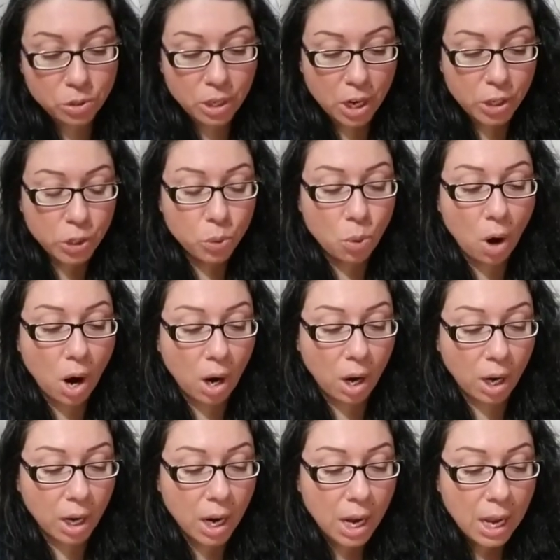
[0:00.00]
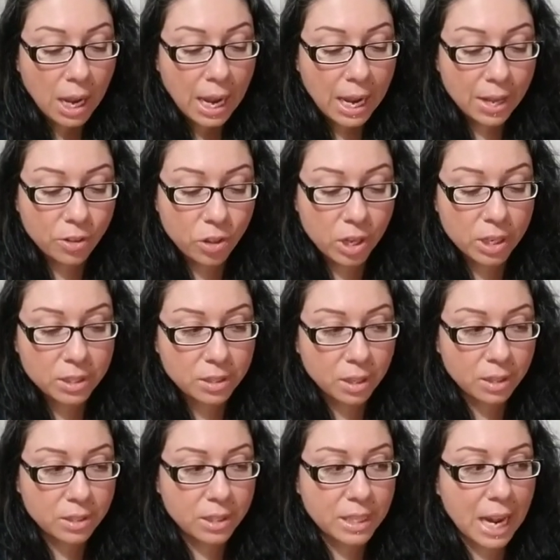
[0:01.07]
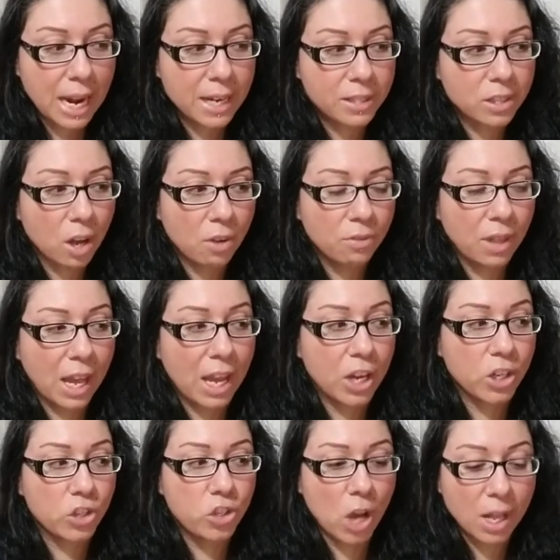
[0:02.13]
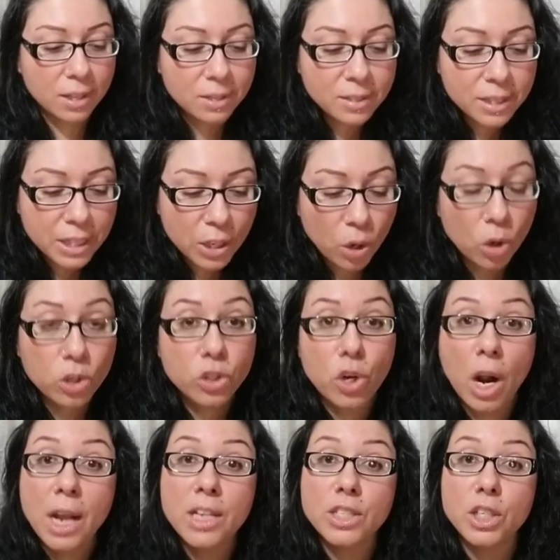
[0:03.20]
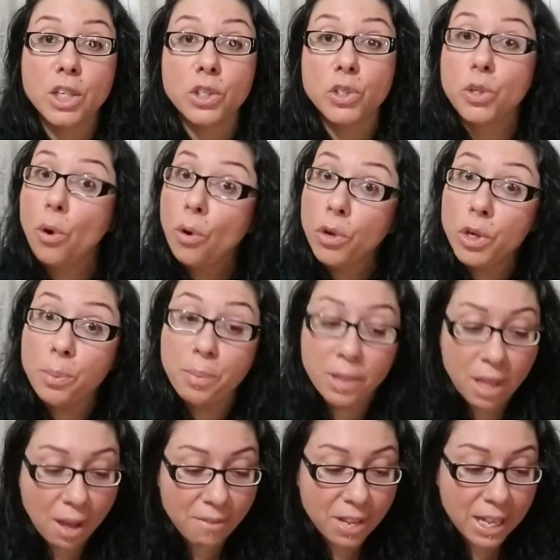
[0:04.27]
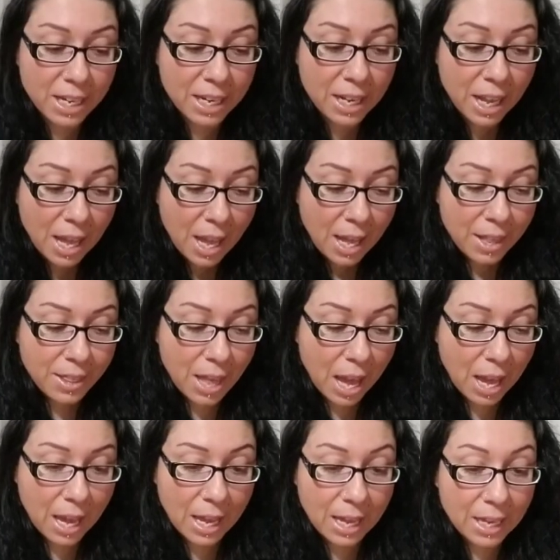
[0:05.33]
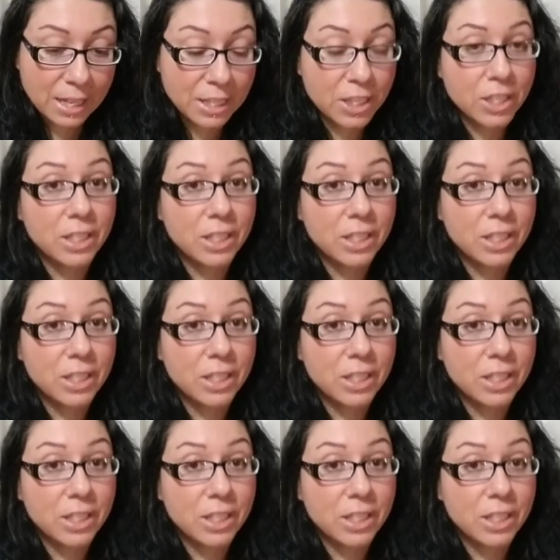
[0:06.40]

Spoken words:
you are in this state of like jealousy or trying to control your beloved, then